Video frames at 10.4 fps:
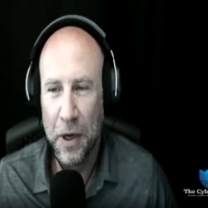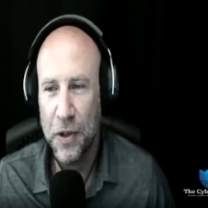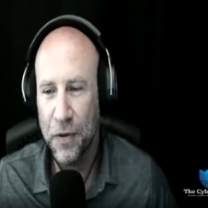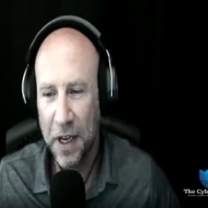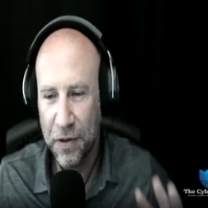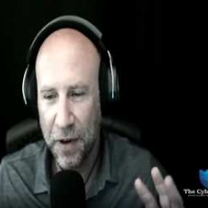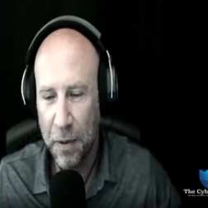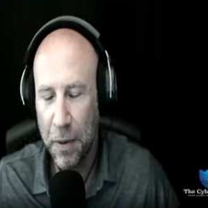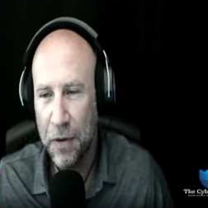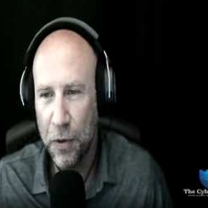So thanks for
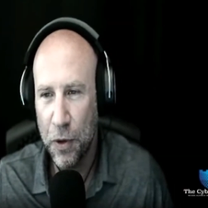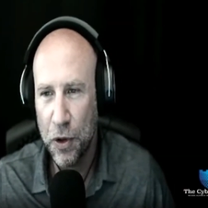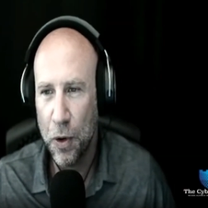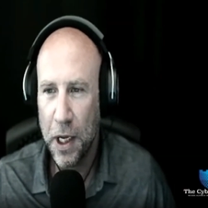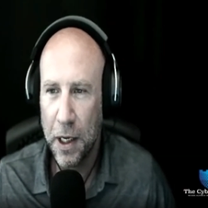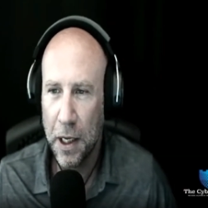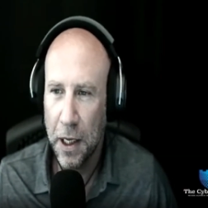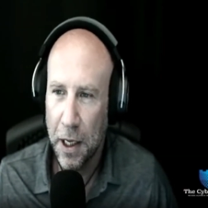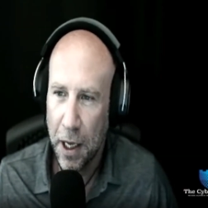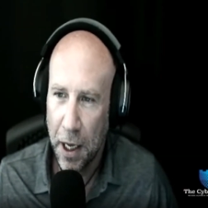everybody for joining,
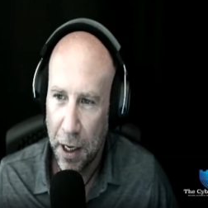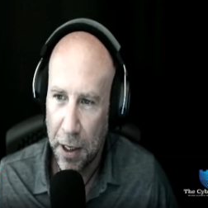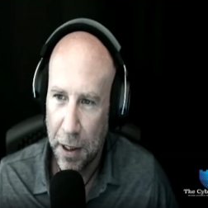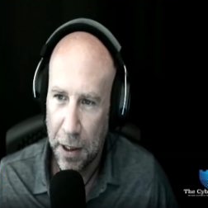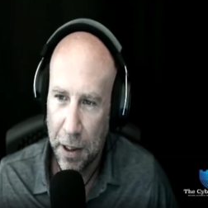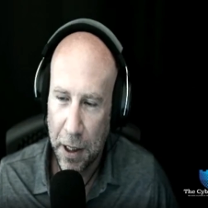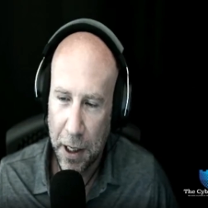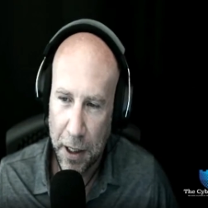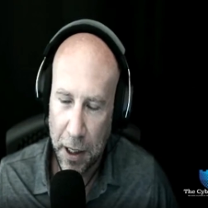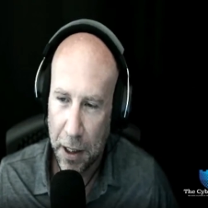
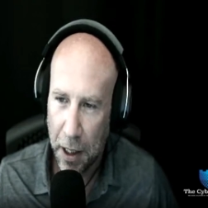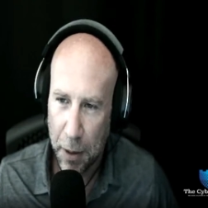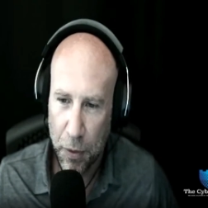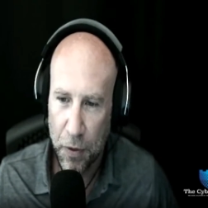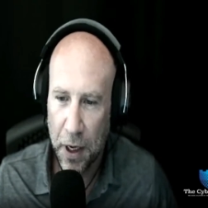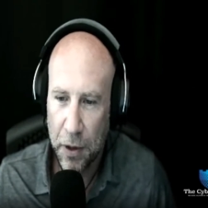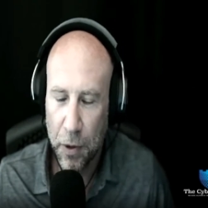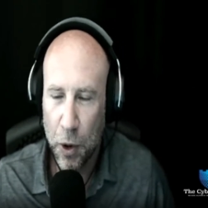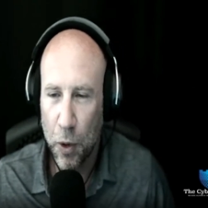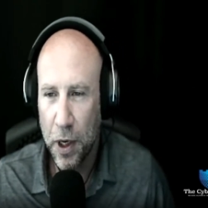and I'll provide the
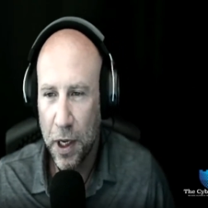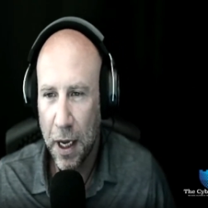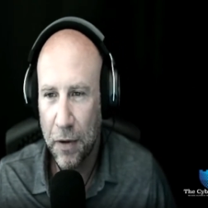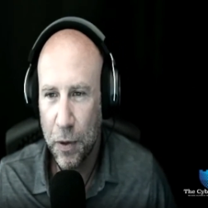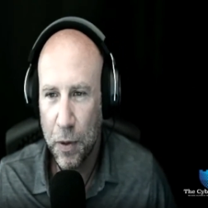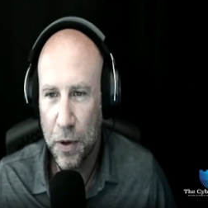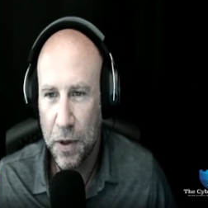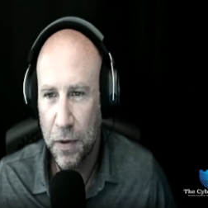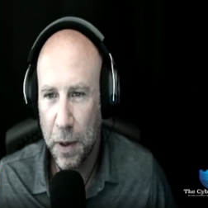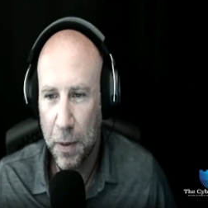recording afterwards.
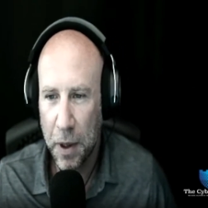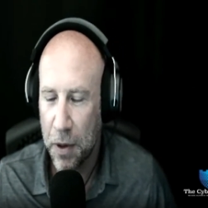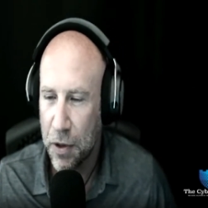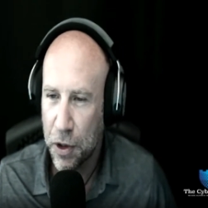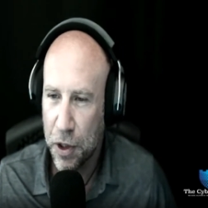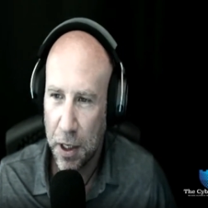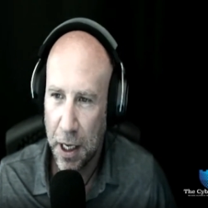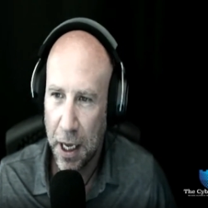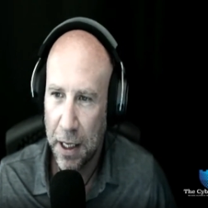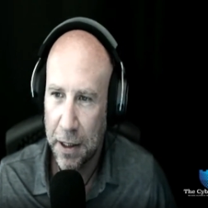If anybody wants to share
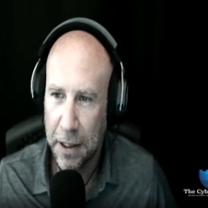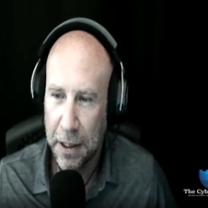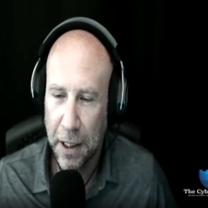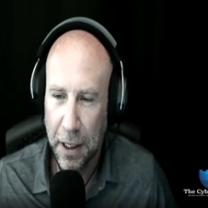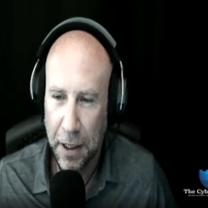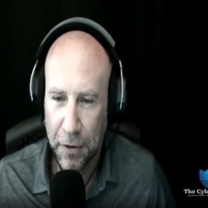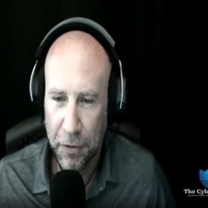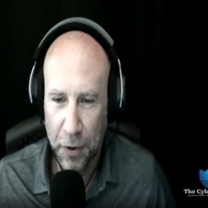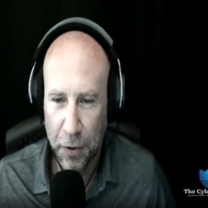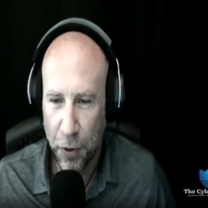that,
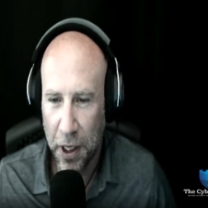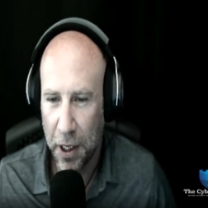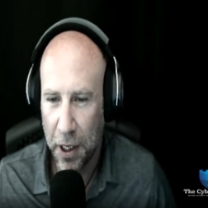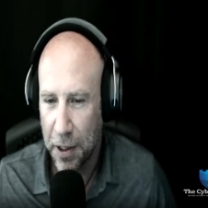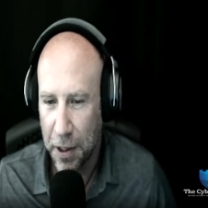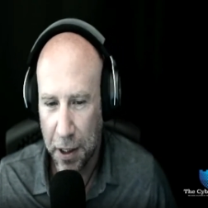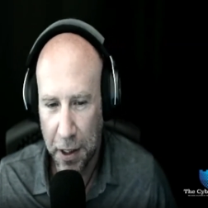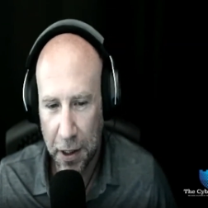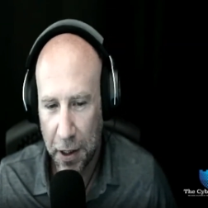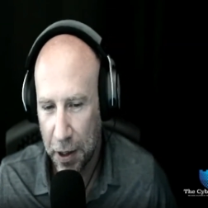feel free. And
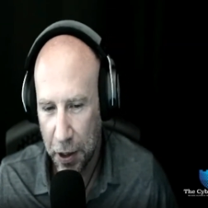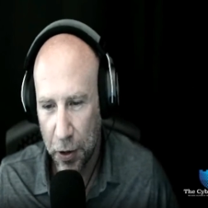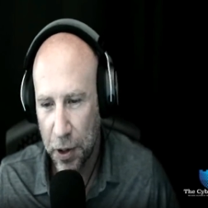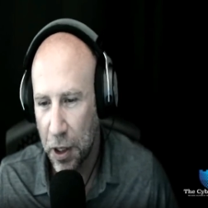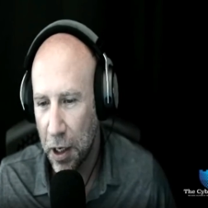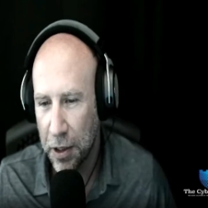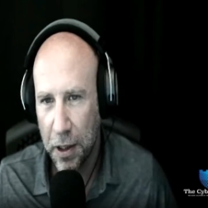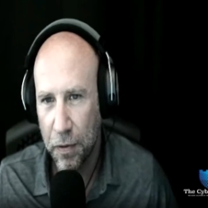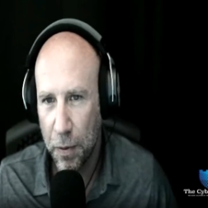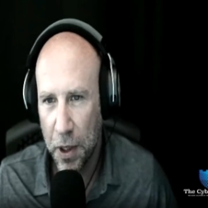the contact
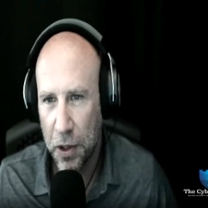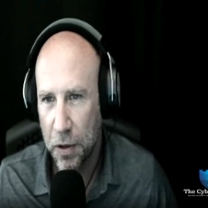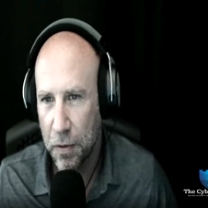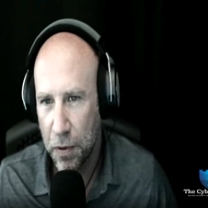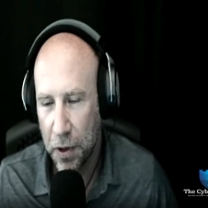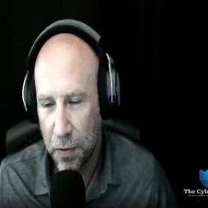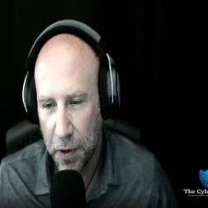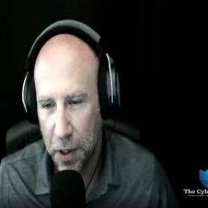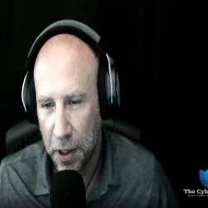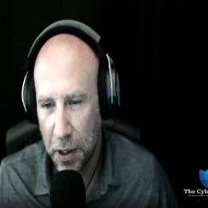information for
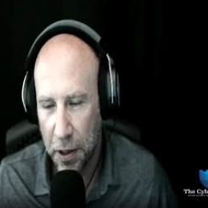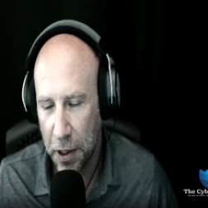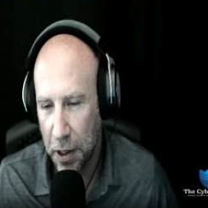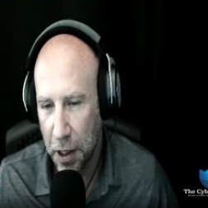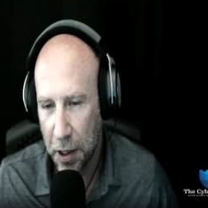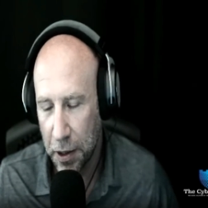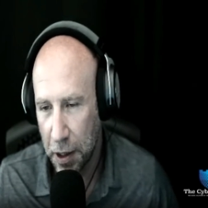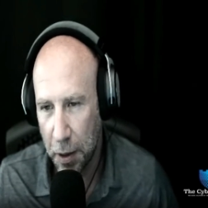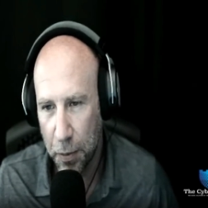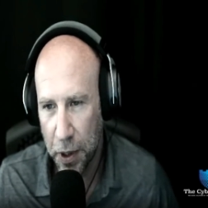Tiffany and the
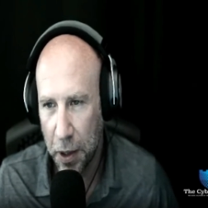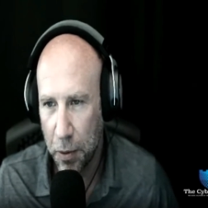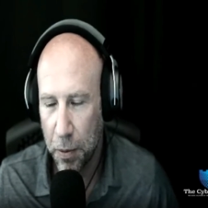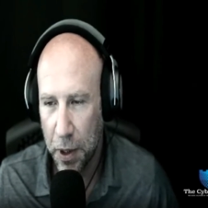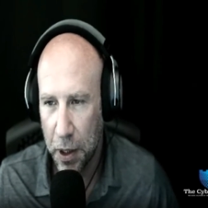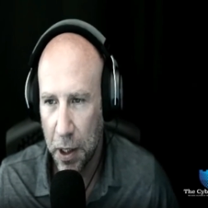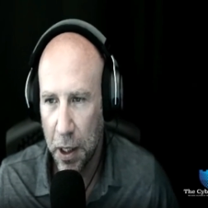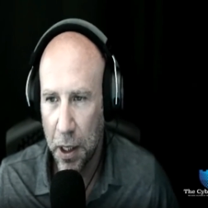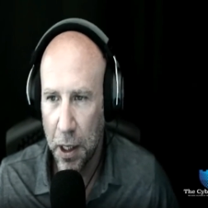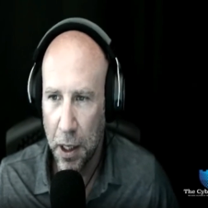company will be
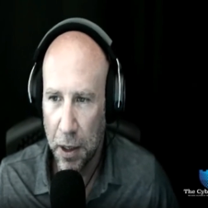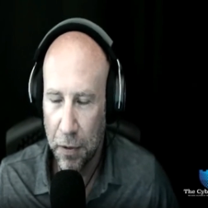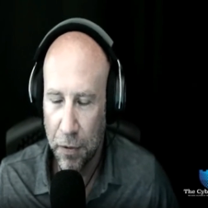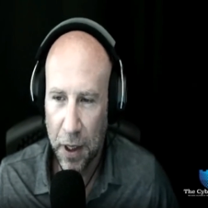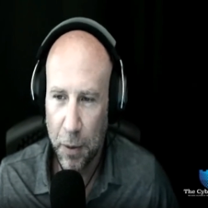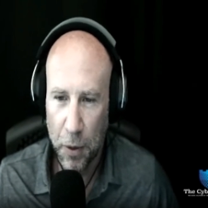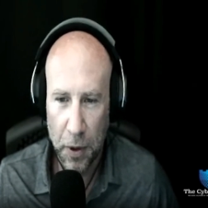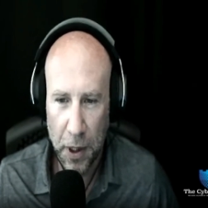available.